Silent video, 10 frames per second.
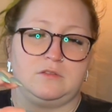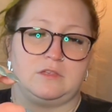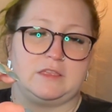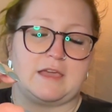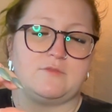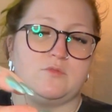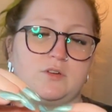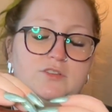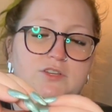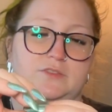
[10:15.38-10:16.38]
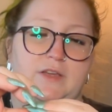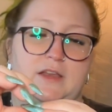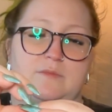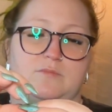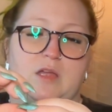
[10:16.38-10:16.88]
that will work just
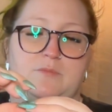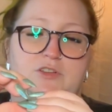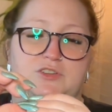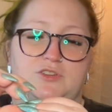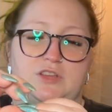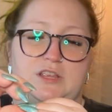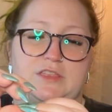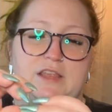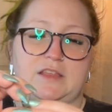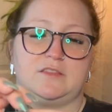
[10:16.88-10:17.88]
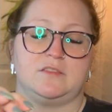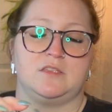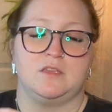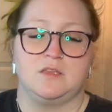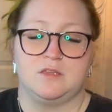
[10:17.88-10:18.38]
fine. I'm pretty sure we could get that in,
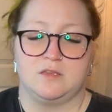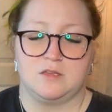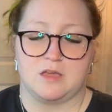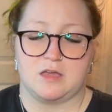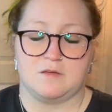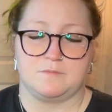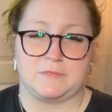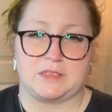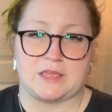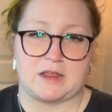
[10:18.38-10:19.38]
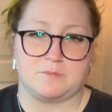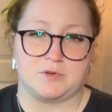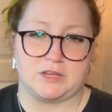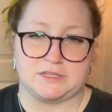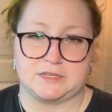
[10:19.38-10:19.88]
get that out
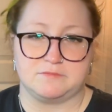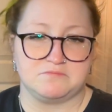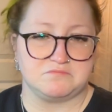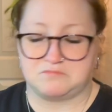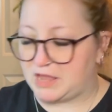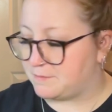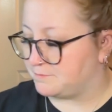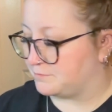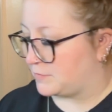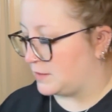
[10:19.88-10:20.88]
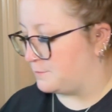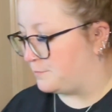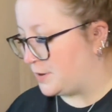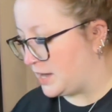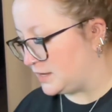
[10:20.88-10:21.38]
pretty easy. Yeah,
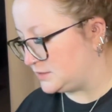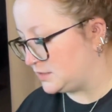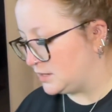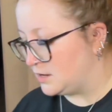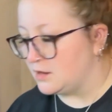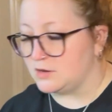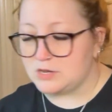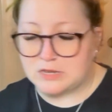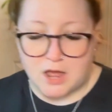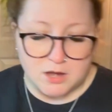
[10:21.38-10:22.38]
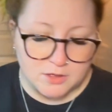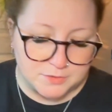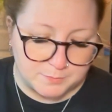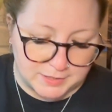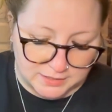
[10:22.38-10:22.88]
but not all
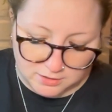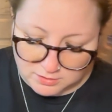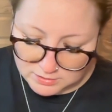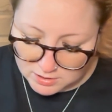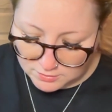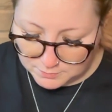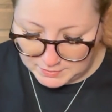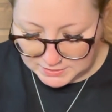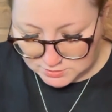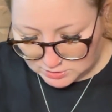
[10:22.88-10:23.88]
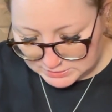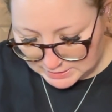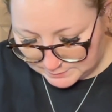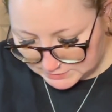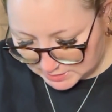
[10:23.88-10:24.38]
the beads are the
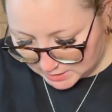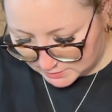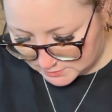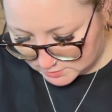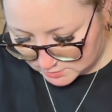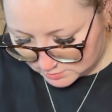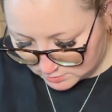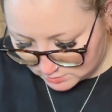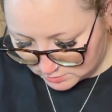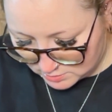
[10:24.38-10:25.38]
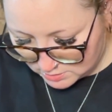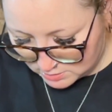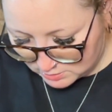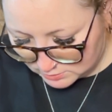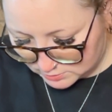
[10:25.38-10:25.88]
same size.
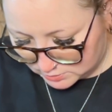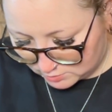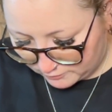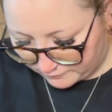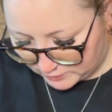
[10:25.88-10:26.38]
So for